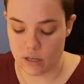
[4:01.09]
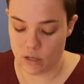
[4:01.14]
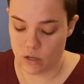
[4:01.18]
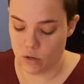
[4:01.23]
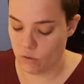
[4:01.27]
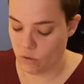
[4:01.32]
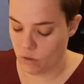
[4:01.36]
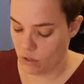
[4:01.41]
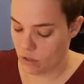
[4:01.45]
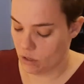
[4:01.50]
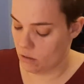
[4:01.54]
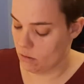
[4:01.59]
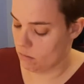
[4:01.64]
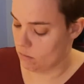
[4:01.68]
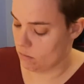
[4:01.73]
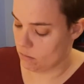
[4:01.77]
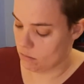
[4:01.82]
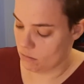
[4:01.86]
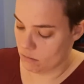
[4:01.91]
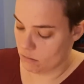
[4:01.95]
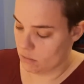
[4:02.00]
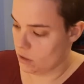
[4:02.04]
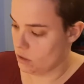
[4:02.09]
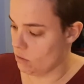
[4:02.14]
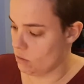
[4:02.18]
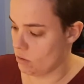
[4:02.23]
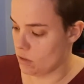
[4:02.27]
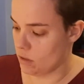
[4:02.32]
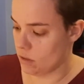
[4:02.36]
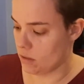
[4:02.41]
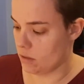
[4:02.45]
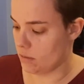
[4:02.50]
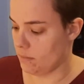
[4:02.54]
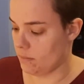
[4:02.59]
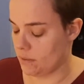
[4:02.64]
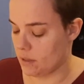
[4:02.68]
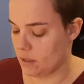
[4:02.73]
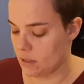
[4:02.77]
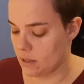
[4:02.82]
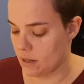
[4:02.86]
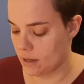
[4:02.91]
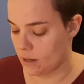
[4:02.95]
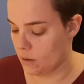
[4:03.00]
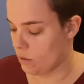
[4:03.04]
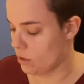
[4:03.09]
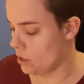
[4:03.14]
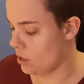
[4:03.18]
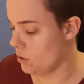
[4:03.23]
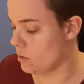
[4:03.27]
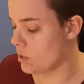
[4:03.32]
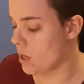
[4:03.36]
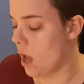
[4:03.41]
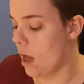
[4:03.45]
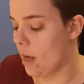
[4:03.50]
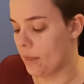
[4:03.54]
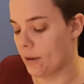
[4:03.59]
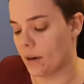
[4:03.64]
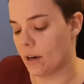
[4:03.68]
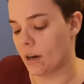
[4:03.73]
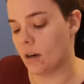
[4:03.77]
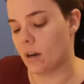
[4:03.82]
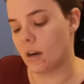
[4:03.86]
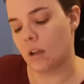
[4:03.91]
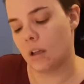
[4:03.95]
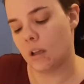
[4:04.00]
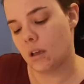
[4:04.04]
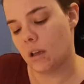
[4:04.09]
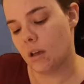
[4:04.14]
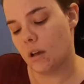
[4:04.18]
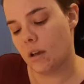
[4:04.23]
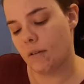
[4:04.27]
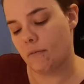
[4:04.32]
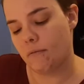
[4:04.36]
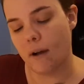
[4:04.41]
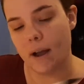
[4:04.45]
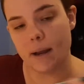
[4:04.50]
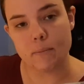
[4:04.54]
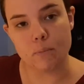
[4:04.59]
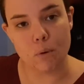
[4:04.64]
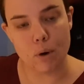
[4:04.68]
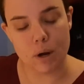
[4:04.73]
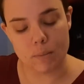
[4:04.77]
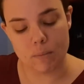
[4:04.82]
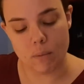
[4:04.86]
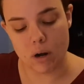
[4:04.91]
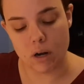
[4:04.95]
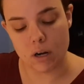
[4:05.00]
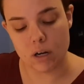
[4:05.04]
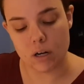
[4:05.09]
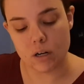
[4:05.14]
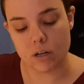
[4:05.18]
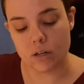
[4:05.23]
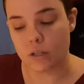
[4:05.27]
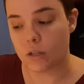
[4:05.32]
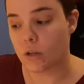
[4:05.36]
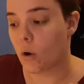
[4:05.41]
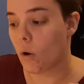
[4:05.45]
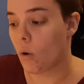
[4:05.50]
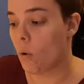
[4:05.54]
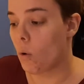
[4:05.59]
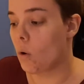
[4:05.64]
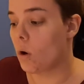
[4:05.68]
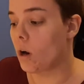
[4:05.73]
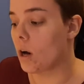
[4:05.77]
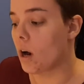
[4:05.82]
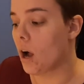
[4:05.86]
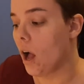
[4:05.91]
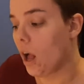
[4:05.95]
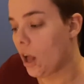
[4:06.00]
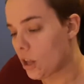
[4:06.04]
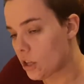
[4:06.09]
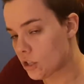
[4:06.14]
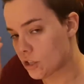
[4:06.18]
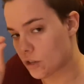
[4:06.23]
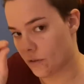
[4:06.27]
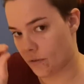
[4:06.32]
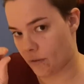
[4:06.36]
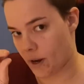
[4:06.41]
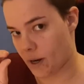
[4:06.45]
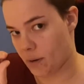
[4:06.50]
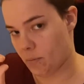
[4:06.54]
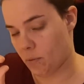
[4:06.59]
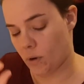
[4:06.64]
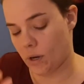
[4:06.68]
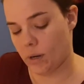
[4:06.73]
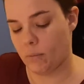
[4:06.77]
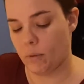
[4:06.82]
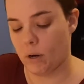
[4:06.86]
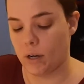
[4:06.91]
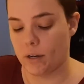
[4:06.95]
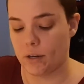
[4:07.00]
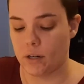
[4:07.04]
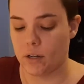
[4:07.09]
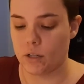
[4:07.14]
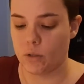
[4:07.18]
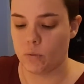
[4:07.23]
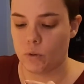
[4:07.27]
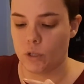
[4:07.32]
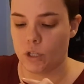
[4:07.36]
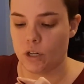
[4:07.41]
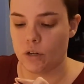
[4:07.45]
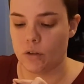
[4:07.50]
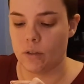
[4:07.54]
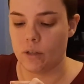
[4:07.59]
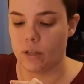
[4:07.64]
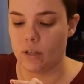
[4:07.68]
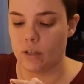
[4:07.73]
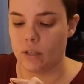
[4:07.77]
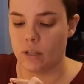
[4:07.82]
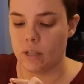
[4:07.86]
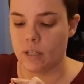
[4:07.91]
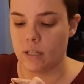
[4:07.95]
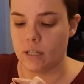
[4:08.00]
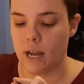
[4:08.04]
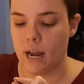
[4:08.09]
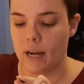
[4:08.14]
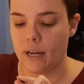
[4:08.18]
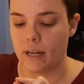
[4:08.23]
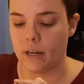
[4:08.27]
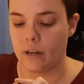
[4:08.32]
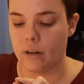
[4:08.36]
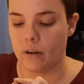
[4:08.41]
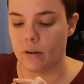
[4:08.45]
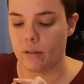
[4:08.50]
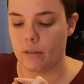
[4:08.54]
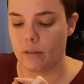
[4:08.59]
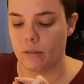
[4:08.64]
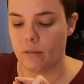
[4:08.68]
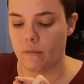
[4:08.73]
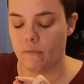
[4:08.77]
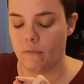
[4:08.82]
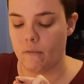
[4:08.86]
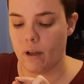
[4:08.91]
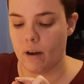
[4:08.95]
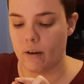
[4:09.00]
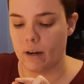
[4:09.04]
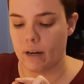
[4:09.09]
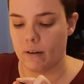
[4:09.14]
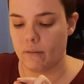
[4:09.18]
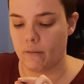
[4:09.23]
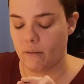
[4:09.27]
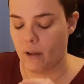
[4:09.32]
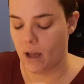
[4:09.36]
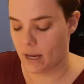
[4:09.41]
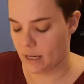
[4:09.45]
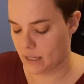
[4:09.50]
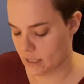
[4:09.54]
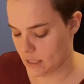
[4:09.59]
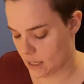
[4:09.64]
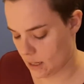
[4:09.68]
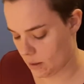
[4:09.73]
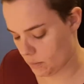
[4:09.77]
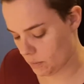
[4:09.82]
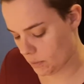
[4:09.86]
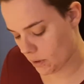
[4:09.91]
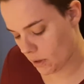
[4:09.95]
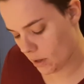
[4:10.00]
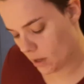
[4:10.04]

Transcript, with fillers: You could use you could use other fine point markers or ultra fine point markers, which are the, the tinier, very fine tip